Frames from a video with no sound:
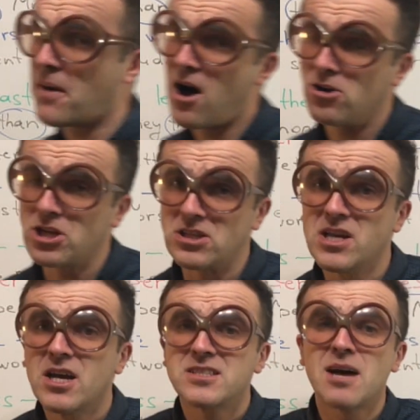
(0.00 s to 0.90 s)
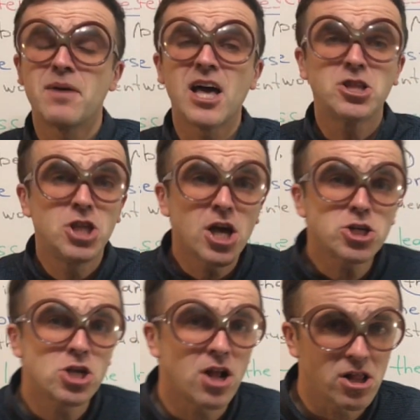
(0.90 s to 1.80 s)
about it, some
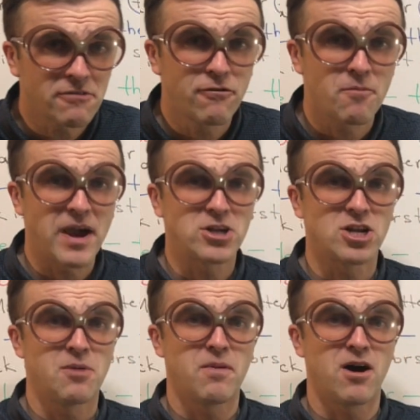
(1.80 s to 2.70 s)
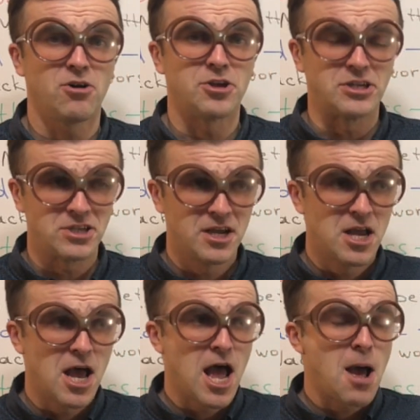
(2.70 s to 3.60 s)
additional information about it.
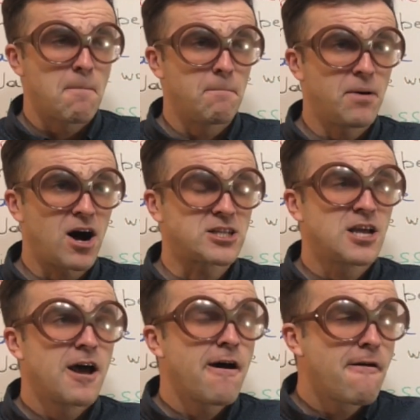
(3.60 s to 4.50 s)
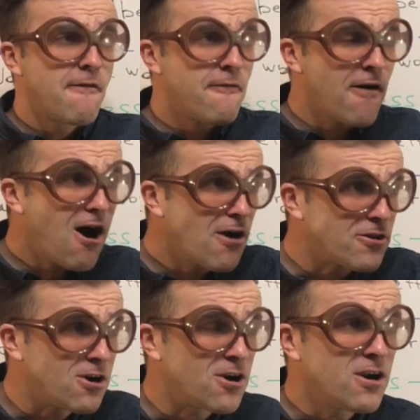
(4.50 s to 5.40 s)
But
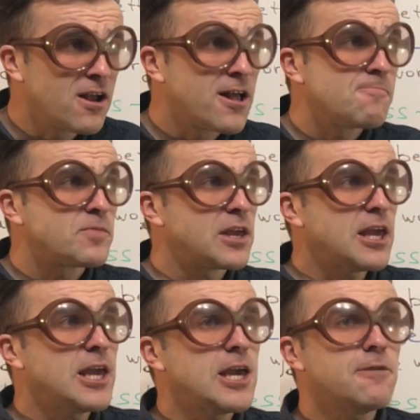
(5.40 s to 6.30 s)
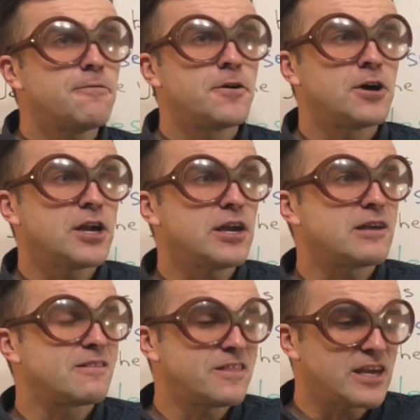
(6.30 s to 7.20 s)
farther, if
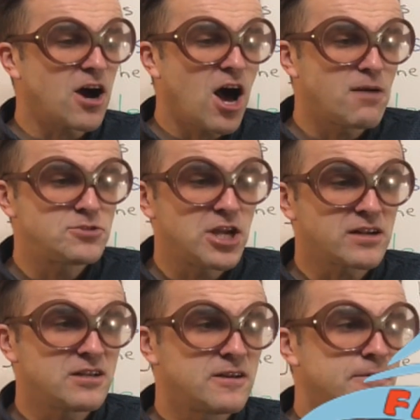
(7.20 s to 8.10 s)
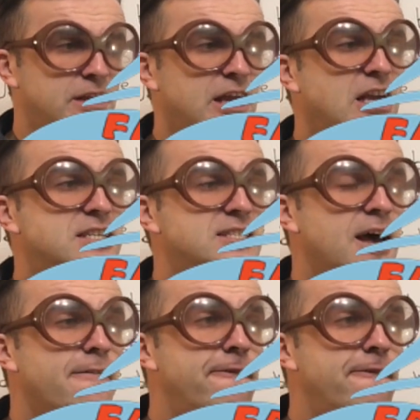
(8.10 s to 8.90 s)
the object is